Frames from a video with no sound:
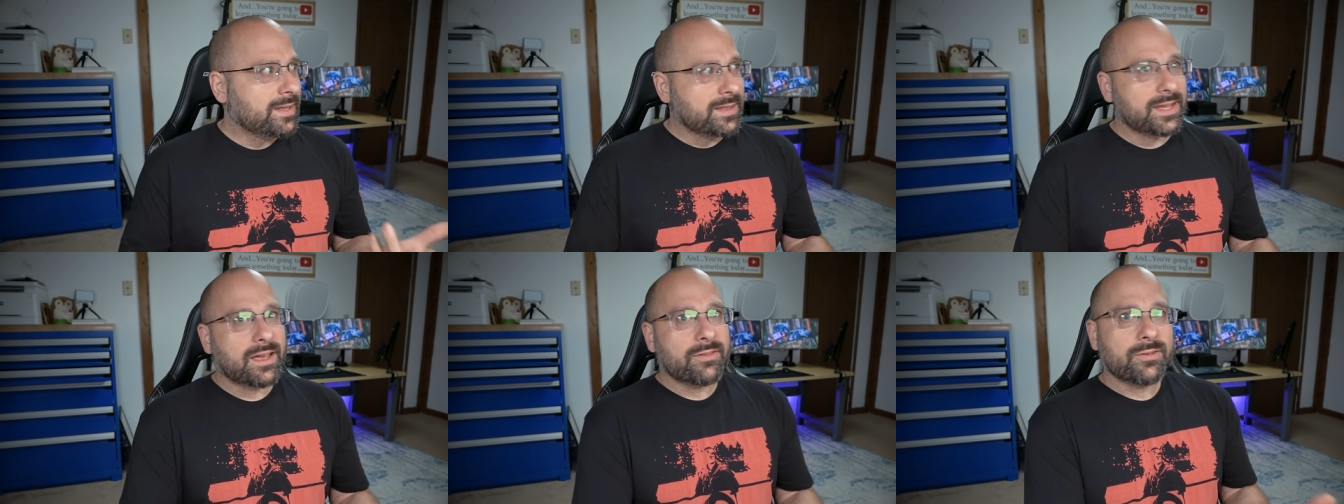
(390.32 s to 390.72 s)

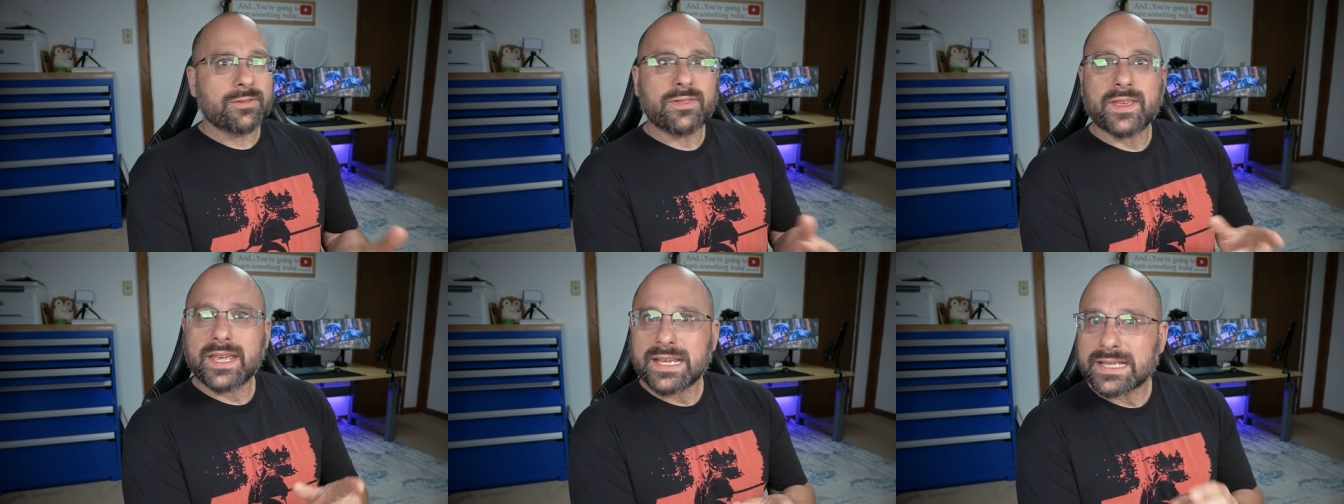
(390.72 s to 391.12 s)
The other
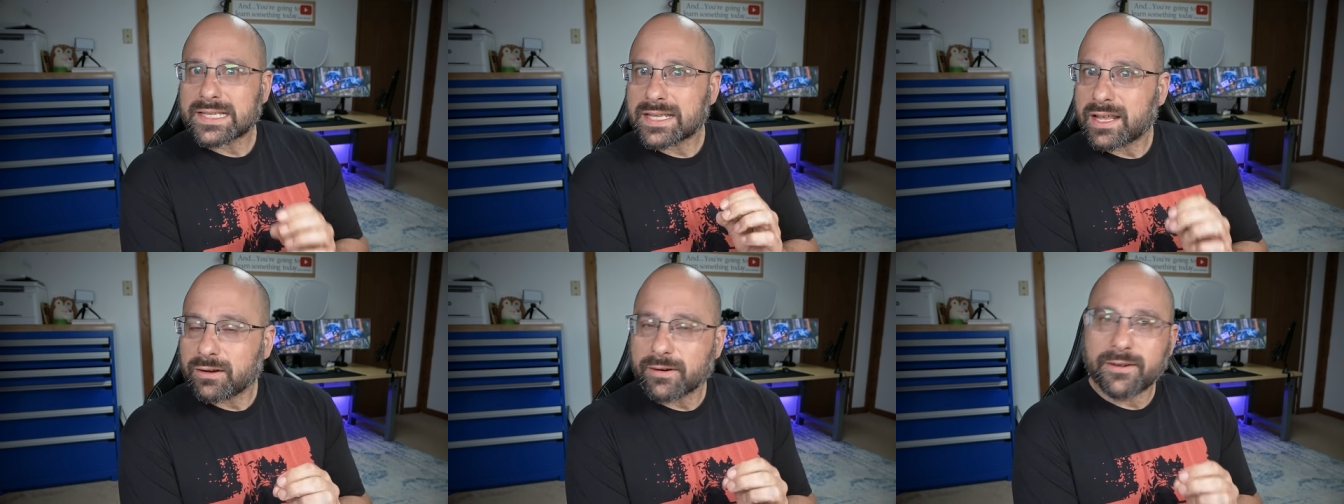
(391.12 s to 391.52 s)
things
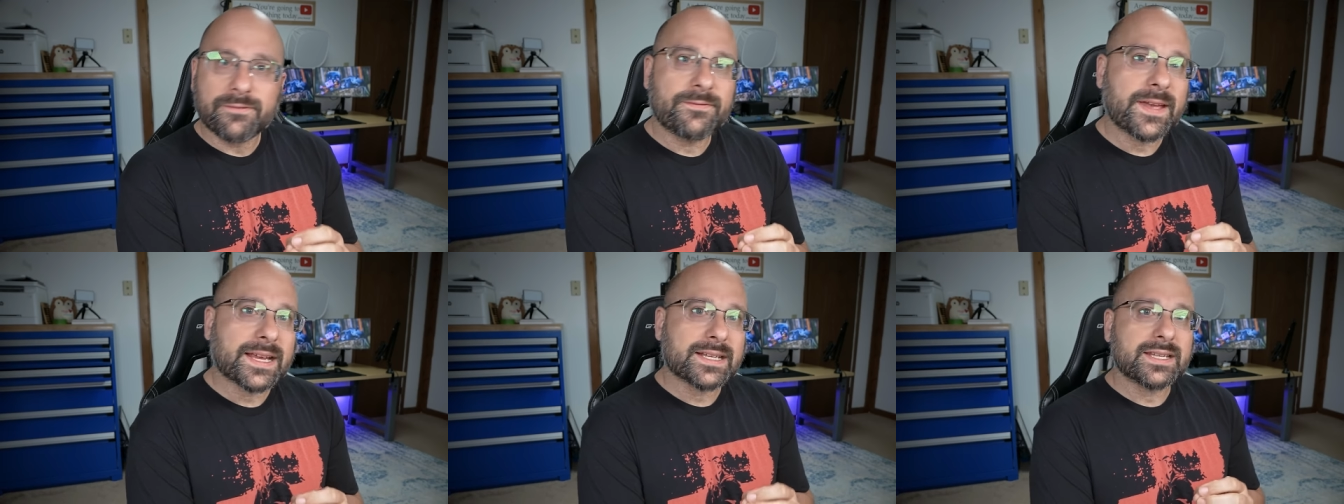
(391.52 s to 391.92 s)
that are
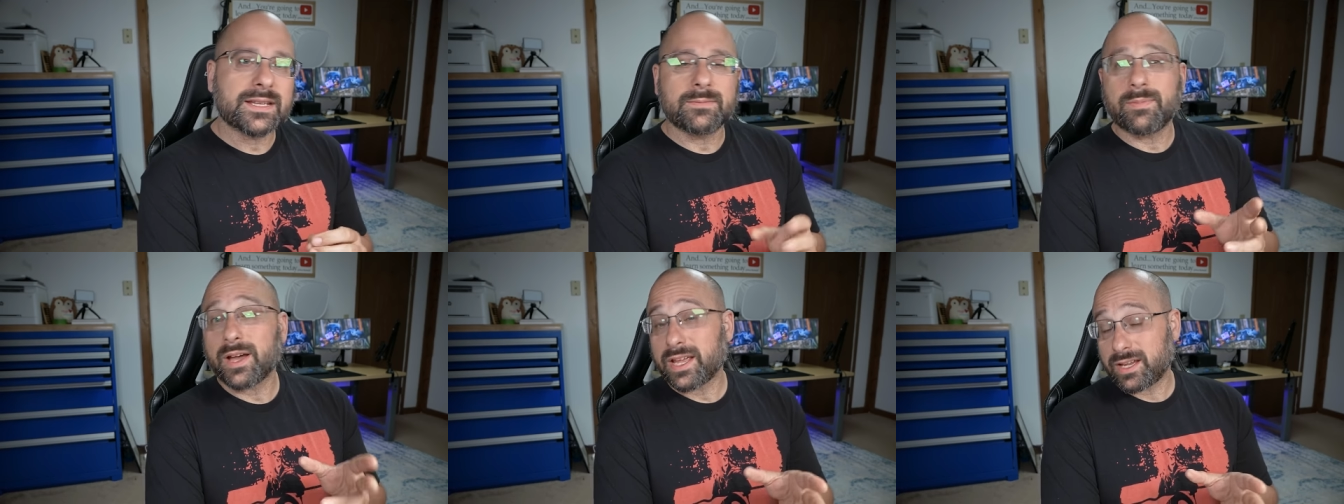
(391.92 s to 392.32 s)

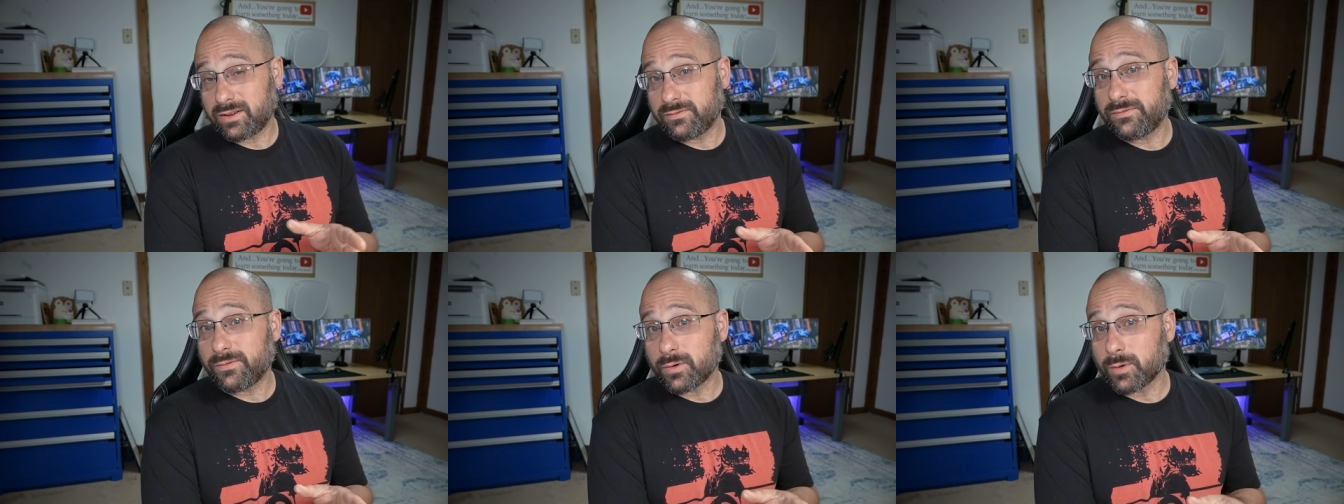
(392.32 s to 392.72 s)
affected by
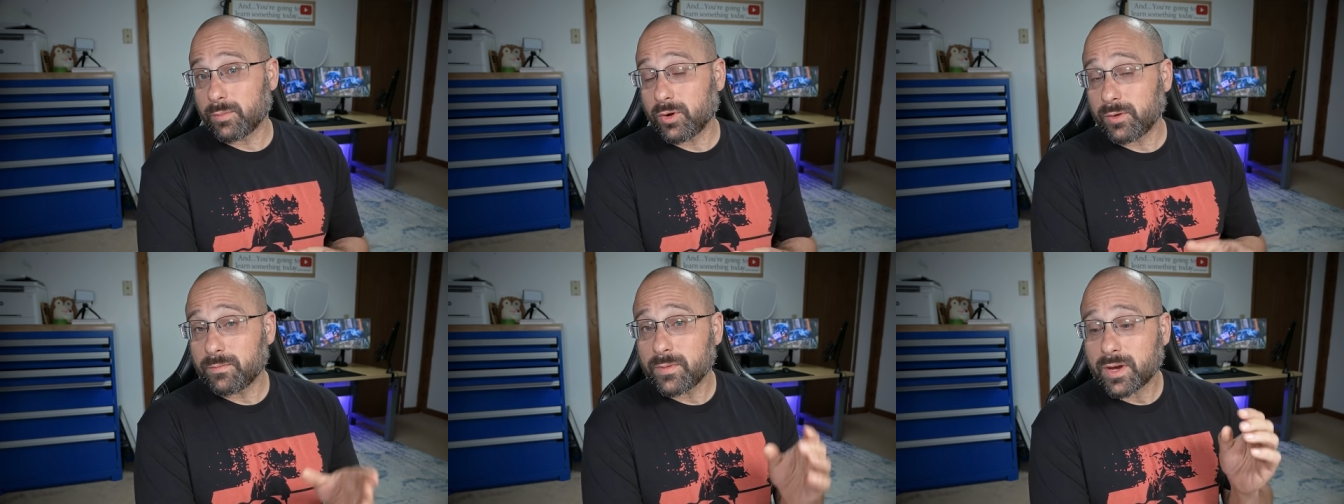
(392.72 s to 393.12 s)

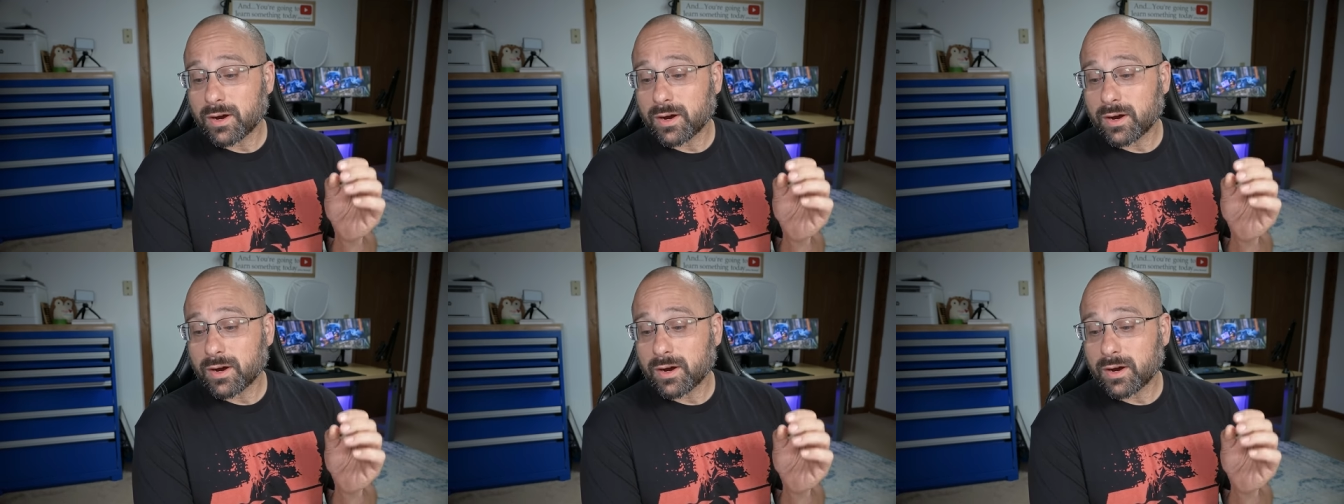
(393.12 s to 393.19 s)
conformal